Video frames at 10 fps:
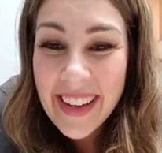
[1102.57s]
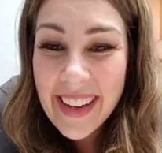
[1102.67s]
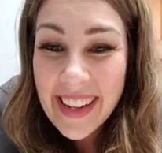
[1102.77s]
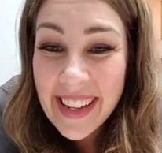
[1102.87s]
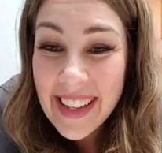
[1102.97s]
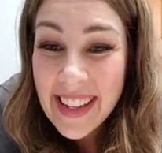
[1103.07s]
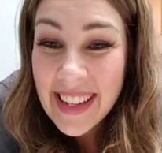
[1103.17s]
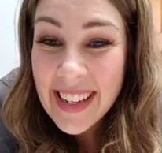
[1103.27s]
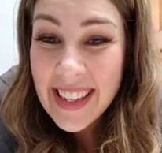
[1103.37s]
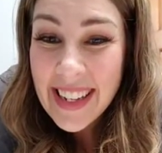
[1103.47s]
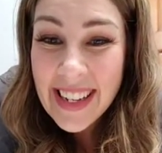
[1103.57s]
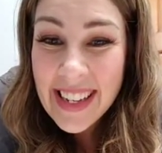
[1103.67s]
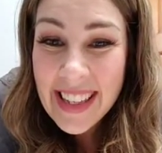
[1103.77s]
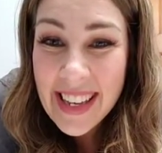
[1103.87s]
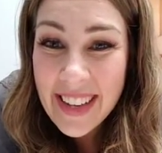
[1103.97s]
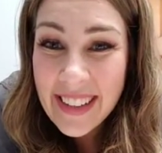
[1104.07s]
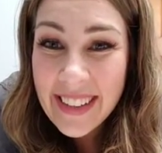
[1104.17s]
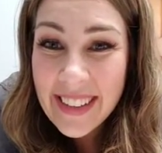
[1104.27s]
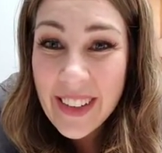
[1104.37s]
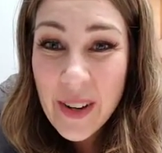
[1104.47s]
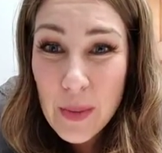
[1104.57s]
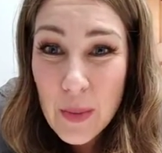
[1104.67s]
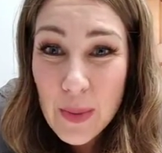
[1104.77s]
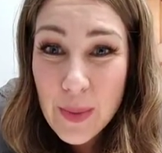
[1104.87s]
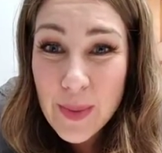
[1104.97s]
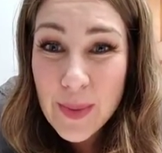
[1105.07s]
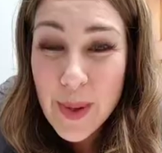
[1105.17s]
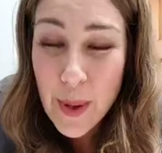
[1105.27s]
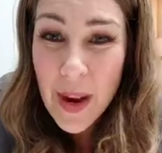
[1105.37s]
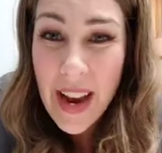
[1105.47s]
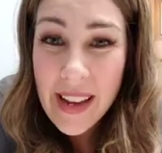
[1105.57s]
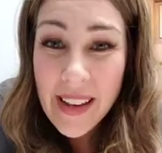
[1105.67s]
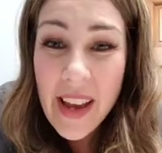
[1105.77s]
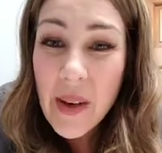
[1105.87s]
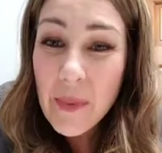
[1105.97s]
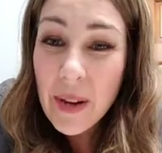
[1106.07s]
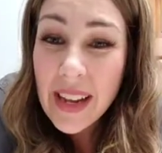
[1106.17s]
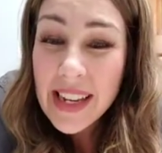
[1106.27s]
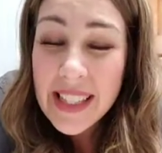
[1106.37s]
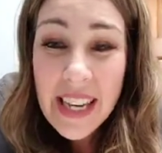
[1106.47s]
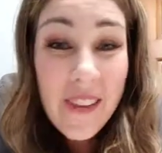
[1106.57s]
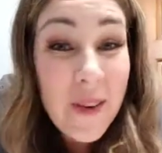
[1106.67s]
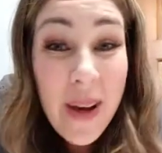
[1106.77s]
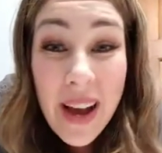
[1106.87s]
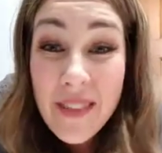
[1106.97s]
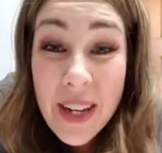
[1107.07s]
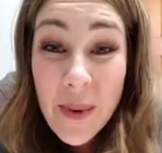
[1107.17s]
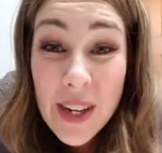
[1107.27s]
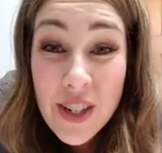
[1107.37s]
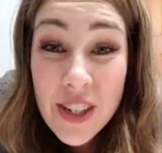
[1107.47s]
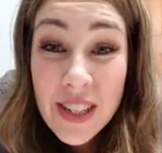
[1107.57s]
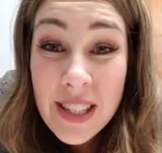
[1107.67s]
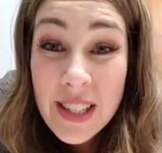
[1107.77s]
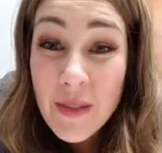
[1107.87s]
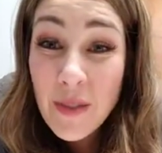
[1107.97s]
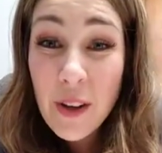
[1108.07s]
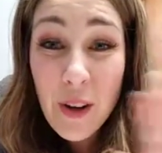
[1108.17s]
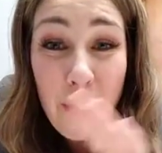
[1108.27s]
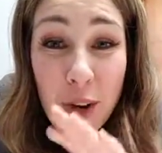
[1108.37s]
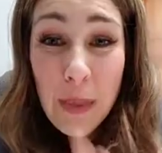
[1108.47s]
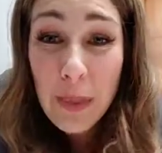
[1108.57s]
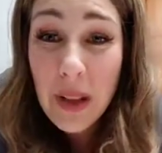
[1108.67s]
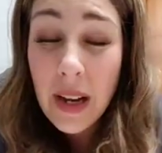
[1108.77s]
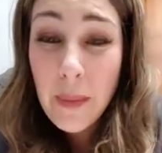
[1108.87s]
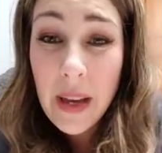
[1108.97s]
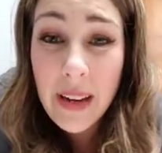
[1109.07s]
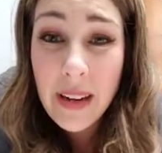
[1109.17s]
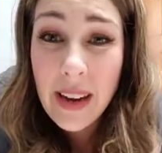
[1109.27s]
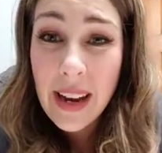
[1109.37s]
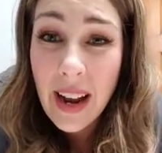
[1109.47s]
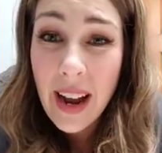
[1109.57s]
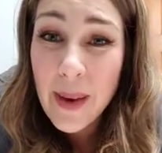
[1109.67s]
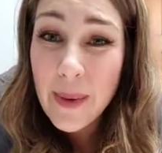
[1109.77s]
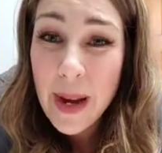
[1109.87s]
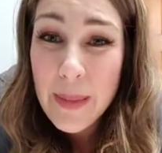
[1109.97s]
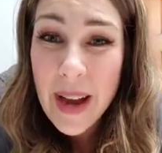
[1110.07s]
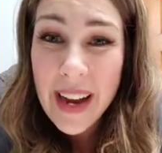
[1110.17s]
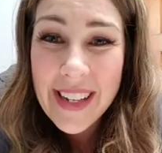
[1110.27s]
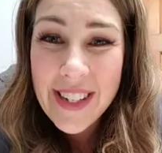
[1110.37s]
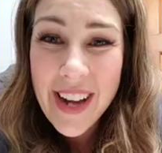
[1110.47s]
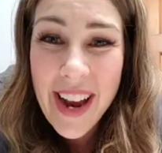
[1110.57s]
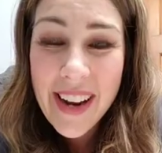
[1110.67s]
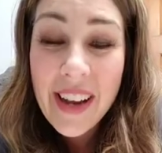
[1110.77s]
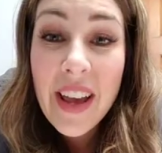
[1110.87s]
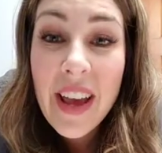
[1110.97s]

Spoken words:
Anything? No? Okay. Well, like I said, if you have any questions, feel free, plug them in, and I will come back and check.